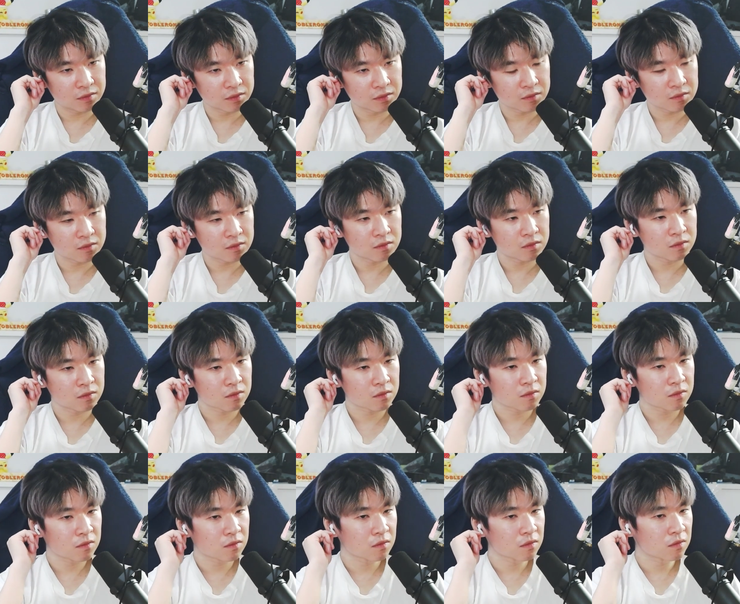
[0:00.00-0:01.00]

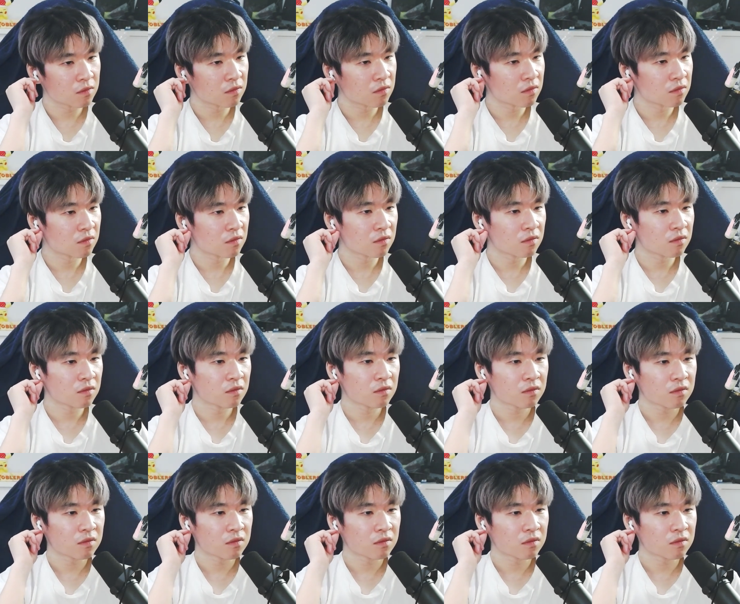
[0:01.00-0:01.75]
(silence)